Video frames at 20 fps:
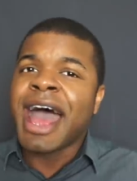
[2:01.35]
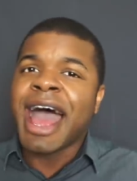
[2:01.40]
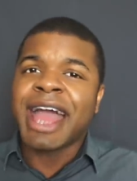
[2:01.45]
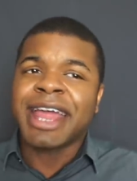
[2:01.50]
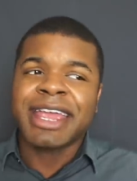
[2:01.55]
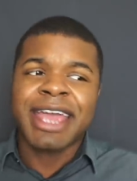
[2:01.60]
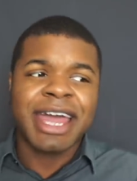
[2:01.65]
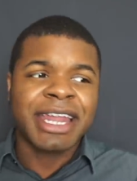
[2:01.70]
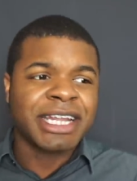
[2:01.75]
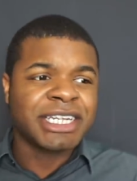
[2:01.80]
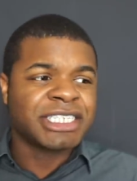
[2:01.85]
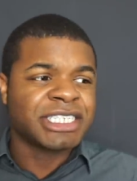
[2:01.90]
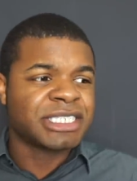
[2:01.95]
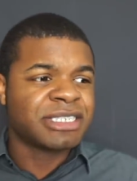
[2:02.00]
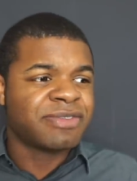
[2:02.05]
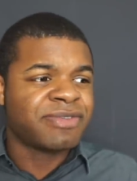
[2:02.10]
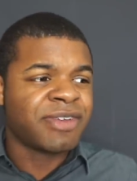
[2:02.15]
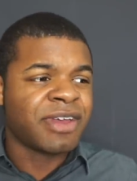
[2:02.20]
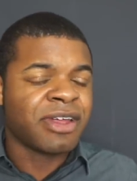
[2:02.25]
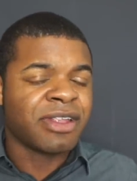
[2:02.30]
I kind of
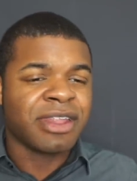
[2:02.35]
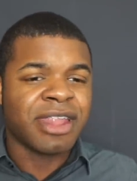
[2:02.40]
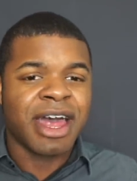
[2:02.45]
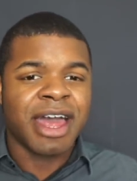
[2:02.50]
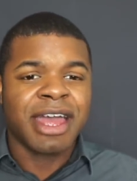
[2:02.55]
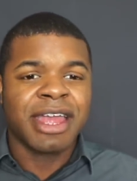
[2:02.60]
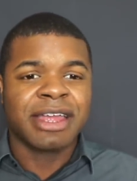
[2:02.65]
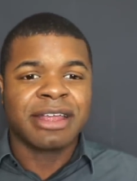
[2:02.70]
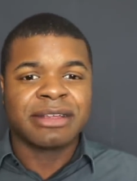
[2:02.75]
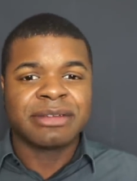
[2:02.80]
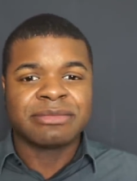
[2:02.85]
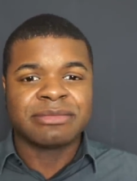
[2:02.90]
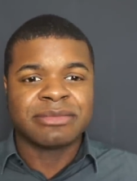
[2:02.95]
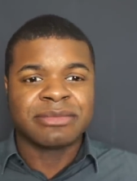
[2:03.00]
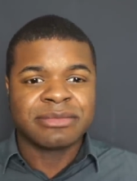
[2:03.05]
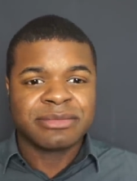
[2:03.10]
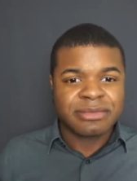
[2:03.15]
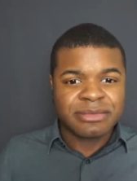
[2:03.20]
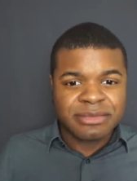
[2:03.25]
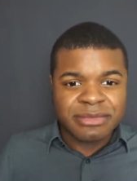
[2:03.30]
just felt like,
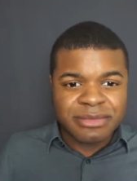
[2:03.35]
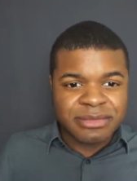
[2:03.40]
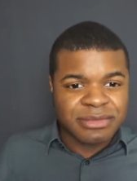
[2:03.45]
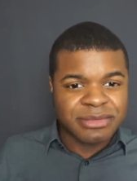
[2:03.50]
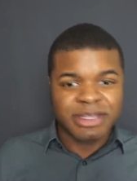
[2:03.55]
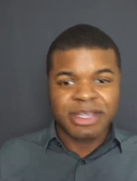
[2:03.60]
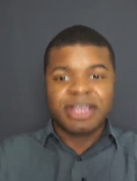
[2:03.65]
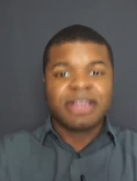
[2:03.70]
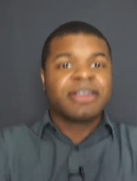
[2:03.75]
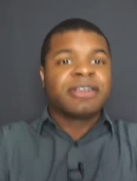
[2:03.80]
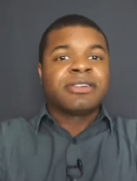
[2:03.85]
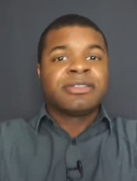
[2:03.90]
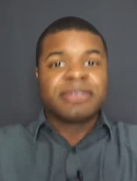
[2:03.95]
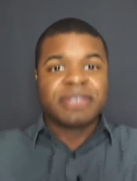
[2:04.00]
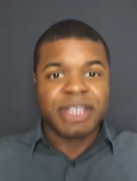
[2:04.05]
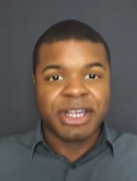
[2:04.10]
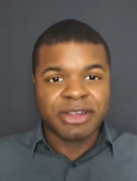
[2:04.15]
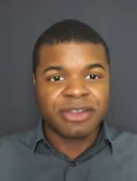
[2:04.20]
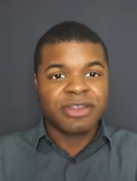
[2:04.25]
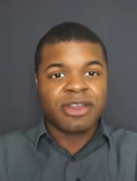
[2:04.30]
here,
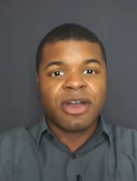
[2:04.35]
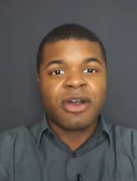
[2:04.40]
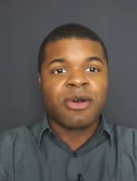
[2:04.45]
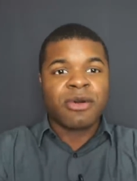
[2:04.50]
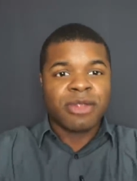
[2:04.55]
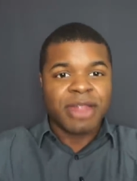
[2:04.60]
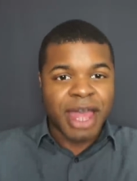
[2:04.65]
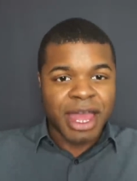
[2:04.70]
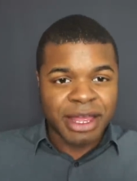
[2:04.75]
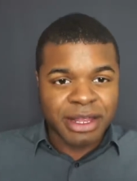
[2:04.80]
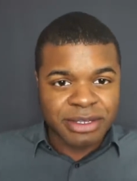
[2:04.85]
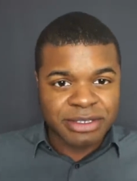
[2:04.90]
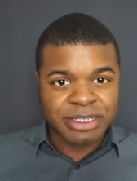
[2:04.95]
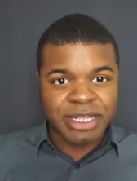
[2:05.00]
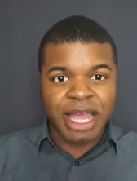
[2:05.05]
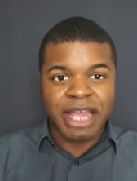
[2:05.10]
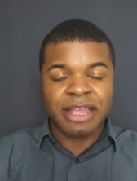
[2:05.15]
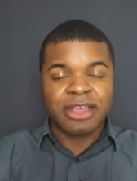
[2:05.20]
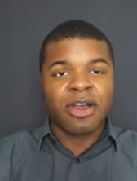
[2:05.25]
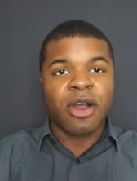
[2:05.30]
there you go, like,
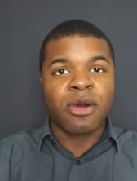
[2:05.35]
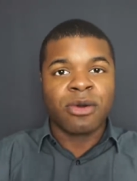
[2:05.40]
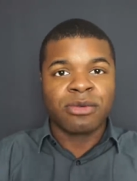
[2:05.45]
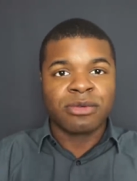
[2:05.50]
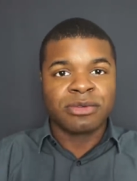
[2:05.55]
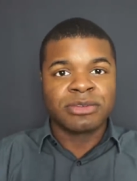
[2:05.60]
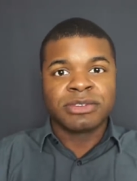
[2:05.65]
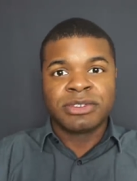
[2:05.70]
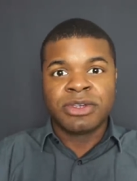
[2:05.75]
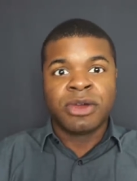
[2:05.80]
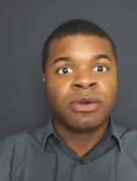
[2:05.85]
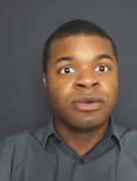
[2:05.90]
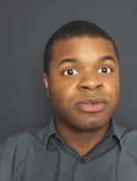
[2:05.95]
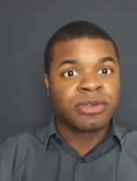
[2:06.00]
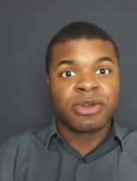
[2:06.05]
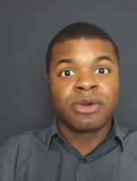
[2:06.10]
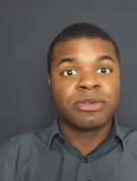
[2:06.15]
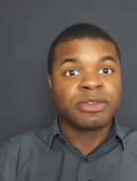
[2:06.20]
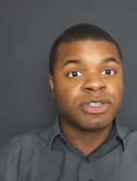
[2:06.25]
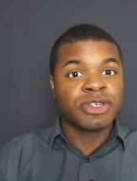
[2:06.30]
like go, go,
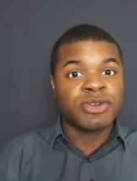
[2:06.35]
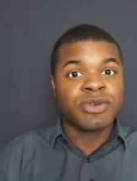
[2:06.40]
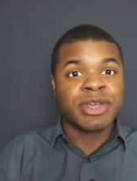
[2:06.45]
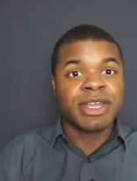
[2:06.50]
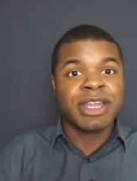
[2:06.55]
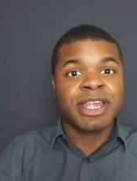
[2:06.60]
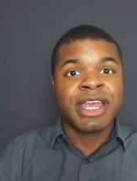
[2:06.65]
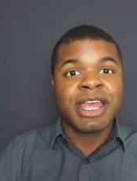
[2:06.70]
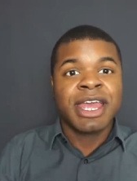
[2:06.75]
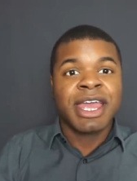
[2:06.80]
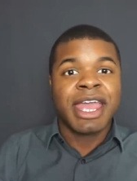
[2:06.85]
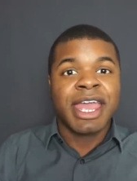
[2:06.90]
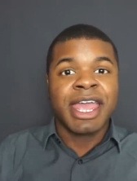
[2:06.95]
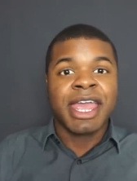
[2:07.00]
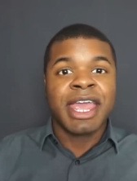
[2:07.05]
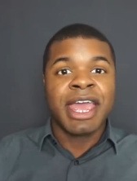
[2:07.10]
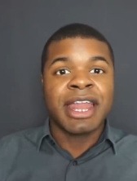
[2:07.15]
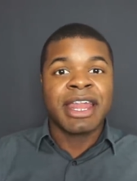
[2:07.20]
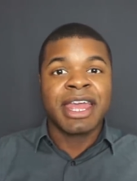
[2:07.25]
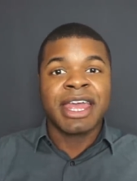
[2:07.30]
go do it,
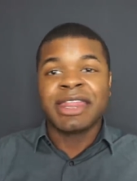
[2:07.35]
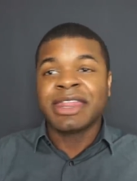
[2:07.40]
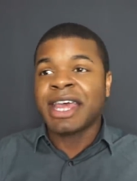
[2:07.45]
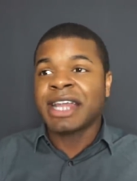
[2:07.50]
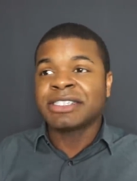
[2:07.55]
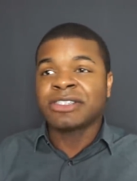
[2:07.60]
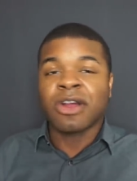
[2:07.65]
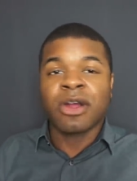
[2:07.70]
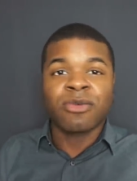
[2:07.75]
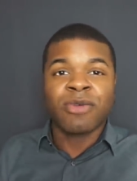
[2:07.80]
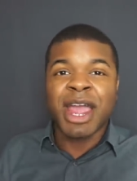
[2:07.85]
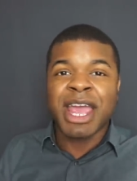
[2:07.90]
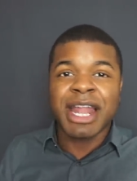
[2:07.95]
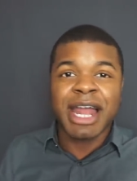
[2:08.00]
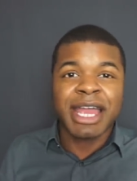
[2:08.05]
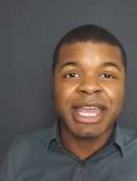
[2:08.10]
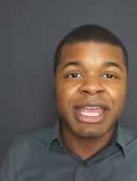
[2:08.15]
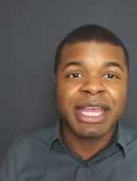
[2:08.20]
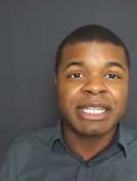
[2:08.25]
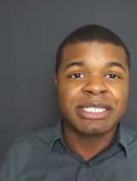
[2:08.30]
and and that's all right,
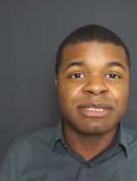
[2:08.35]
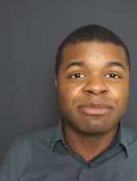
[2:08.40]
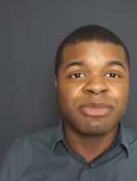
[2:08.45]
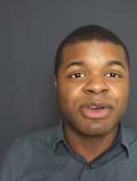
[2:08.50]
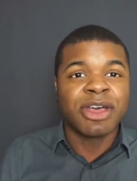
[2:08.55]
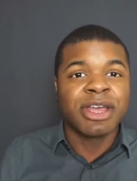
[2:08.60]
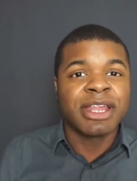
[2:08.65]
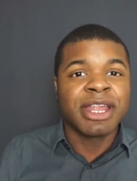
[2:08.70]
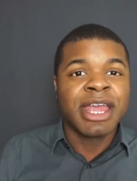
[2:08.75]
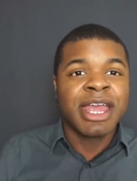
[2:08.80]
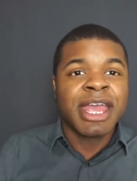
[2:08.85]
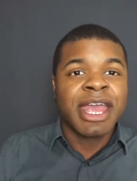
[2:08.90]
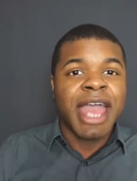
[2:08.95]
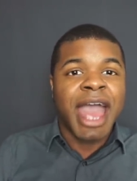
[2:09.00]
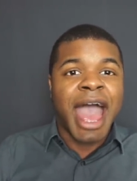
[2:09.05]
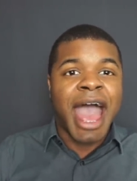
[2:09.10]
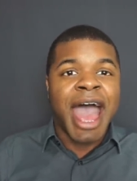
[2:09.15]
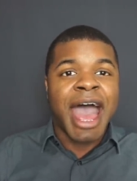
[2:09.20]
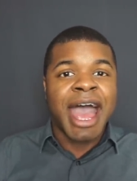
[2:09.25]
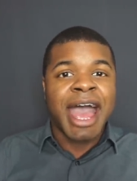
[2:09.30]
I guess. But
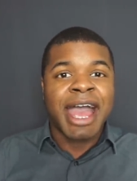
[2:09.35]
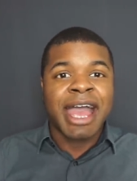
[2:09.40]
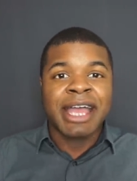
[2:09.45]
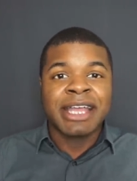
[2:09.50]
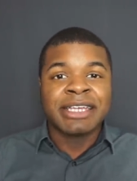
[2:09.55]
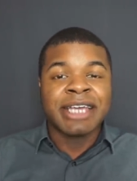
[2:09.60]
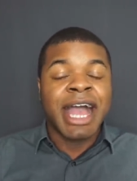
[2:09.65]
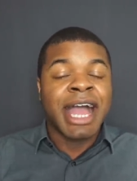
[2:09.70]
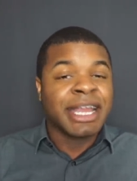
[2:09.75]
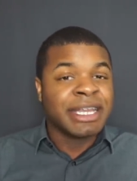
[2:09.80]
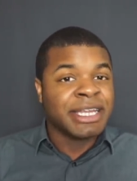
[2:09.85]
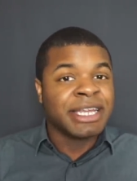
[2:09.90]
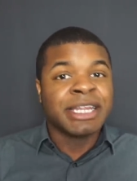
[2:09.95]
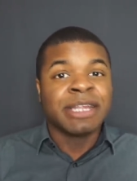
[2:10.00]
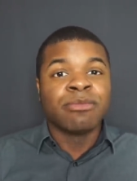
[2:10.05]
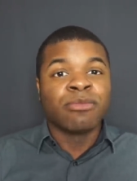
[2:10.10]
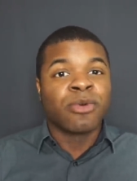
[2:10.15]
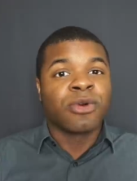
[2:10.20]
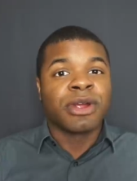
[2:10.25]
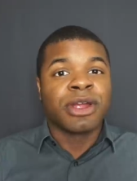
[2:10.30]
I I
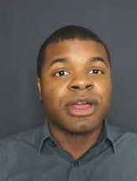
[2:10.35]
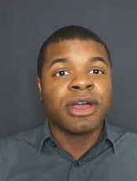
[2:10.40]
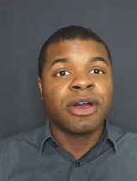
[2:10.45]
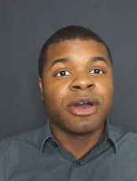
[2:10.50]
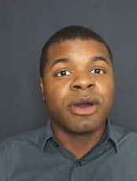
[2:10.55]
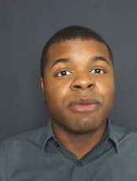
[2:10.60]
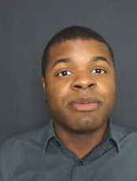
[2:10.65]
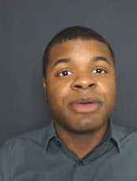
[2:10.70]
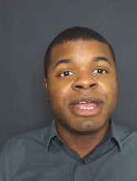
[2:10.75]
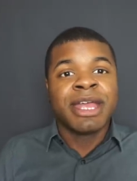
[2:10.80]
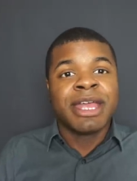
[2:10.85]
needed more help